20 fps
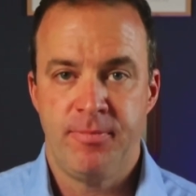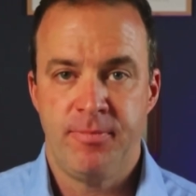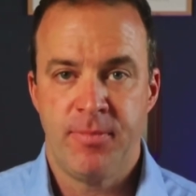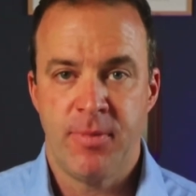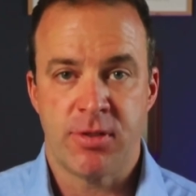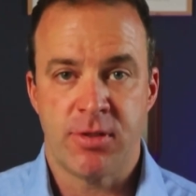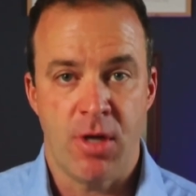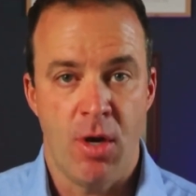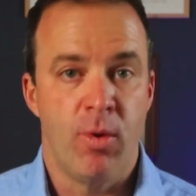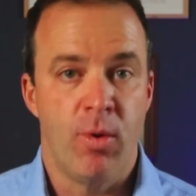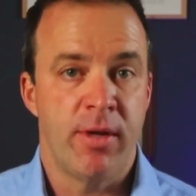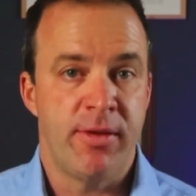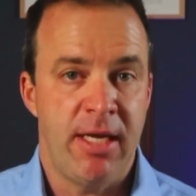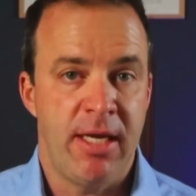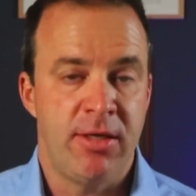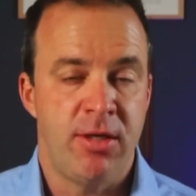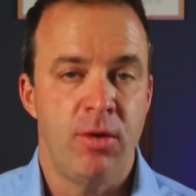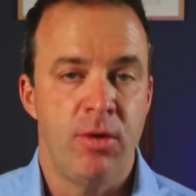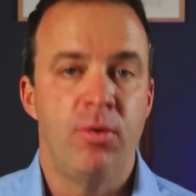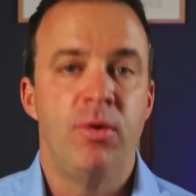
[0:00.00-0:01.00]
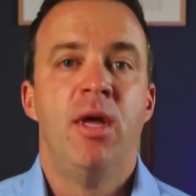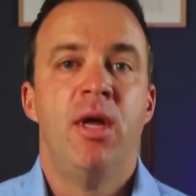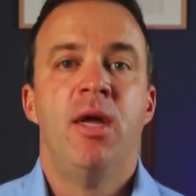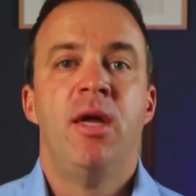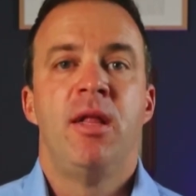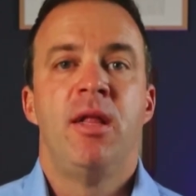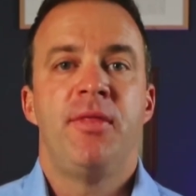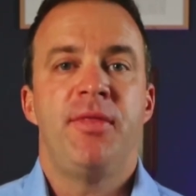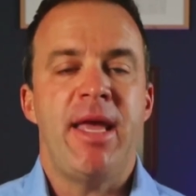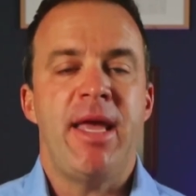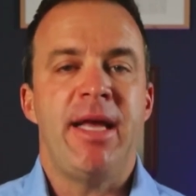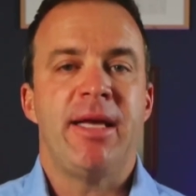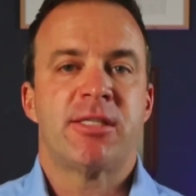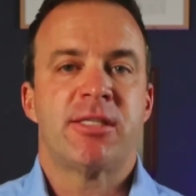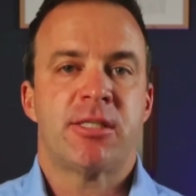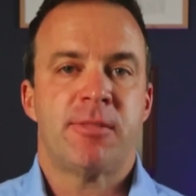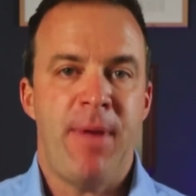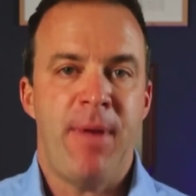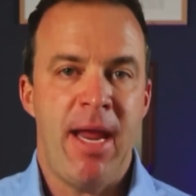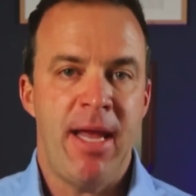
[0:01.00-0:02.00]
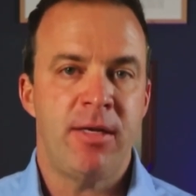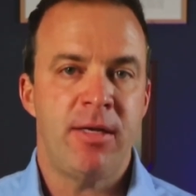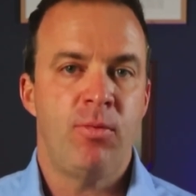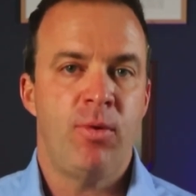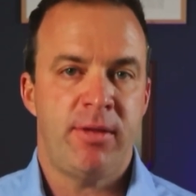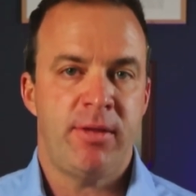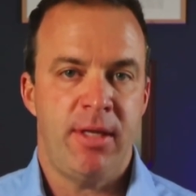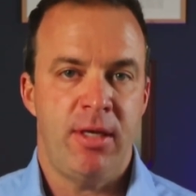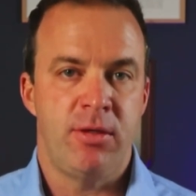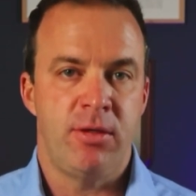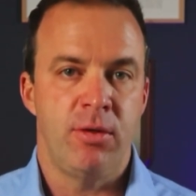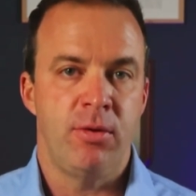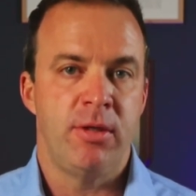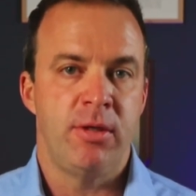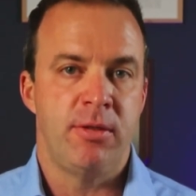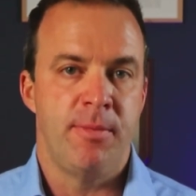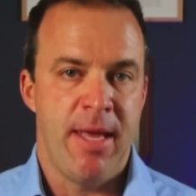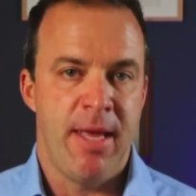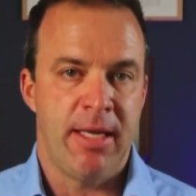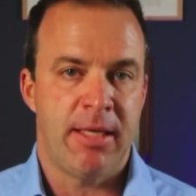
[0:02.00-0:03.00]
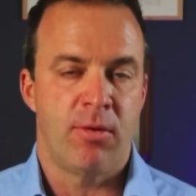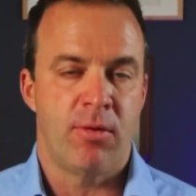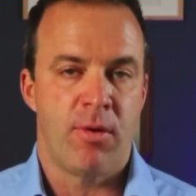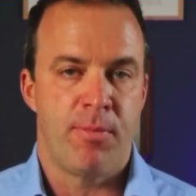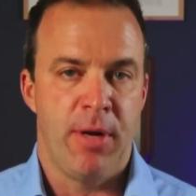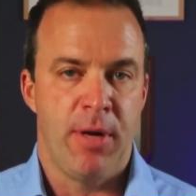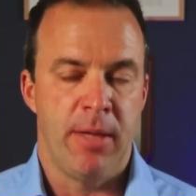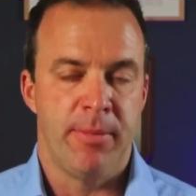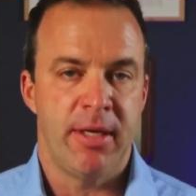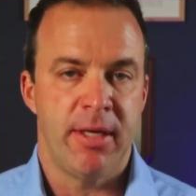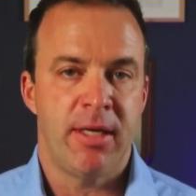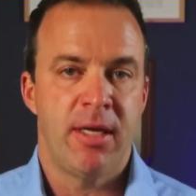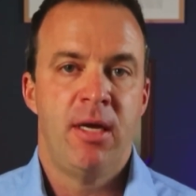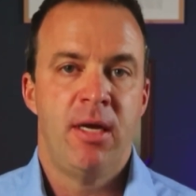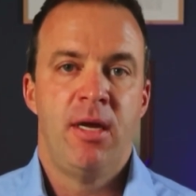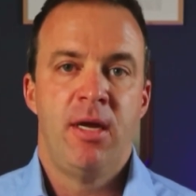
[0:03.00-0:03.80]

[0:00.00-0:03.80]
So what they do, they expanded what they do in Dominican Republic.